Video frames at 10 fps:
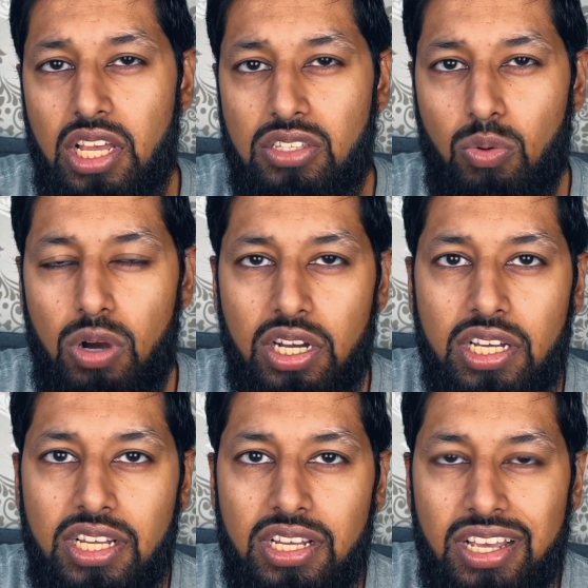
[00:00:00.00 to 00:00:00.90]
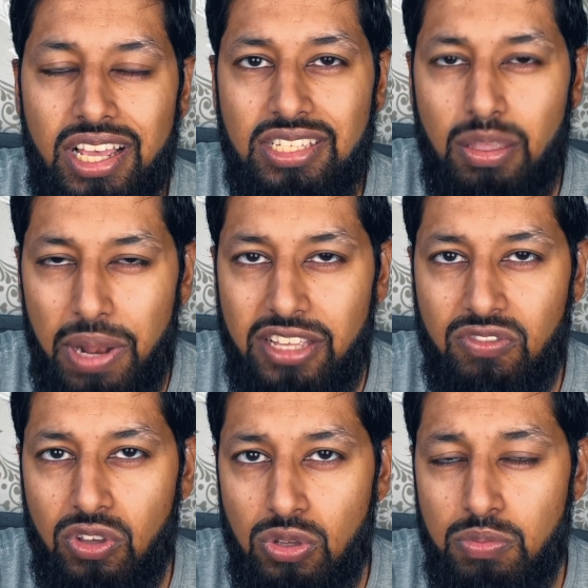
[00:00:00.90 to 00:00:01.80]
So what is the place
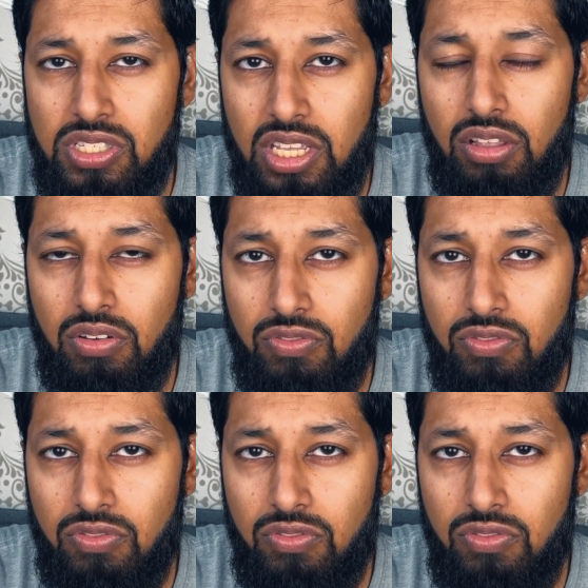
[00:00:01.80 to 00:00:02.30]
for humans in the